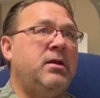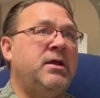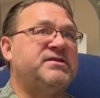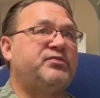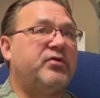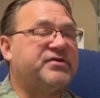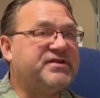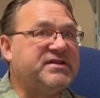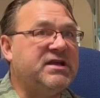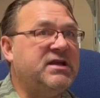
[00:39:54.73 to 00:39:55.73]
is
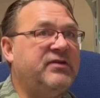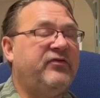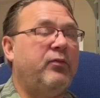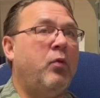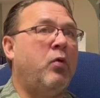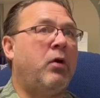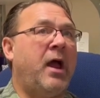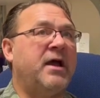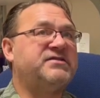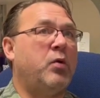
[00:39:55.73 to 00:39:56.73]
perceived more
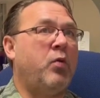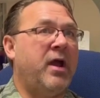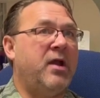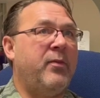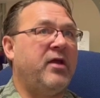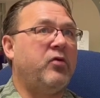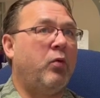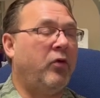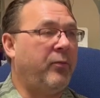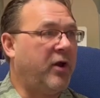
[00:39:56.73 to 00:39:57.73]
as a way to make the
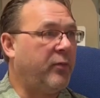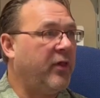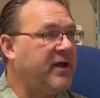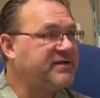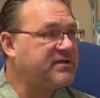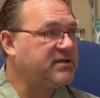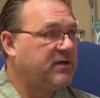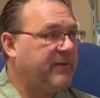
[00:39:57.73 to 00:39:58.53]
world a better place,